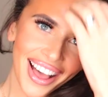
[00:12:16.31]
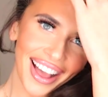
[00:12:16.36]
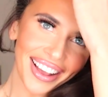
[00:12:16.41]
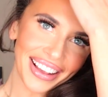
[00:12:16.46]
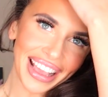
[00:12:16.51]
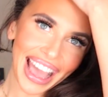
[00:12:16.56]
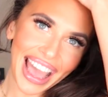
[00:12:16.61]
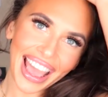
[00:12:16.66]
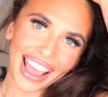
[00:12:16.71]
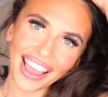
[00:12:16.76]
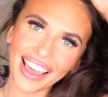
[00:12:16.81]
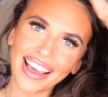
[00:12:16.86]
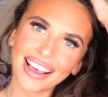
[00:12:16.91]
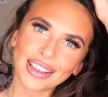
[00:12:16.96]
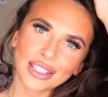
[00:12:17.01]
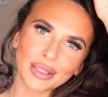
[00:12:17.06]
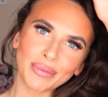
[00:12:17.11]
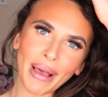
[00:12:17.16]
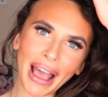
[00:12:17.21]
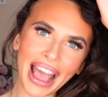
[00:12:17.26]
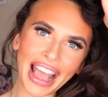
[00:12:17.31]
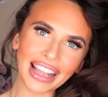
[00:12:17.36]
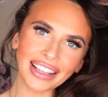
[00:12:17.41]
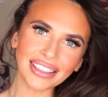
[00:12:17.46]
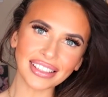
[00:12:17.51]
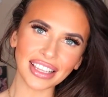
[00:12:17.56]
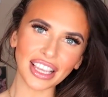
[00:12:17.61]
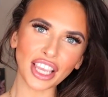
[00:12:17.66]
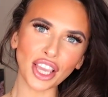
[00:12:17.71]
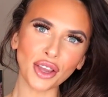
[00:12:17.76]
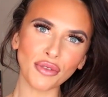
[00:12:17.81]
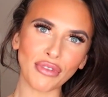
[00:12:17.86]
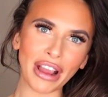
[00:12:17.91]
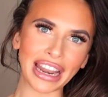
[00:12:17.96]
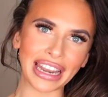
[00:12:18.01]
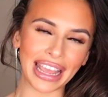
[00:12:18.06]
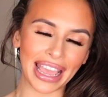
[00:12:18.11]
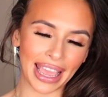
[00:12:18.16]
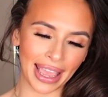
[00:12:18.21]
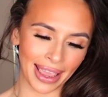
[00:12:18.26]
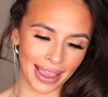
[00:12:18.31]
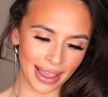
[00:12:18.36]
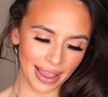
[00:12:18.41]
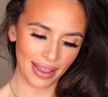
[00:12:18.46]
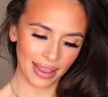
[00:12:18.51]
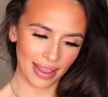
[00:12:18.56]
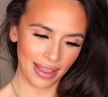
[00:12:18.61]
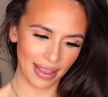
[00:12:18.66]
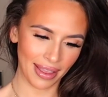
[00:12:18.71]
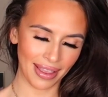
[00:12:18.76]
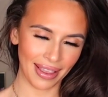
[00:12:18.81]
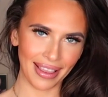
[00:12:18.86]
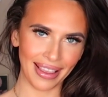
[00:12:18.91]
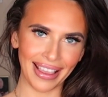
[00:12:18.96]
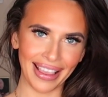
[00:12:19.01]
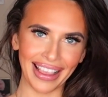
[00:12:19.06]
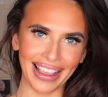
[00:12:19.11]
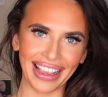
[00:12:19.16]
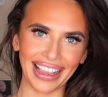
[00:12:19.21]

Okay, Spence, are you ready? I'm ready.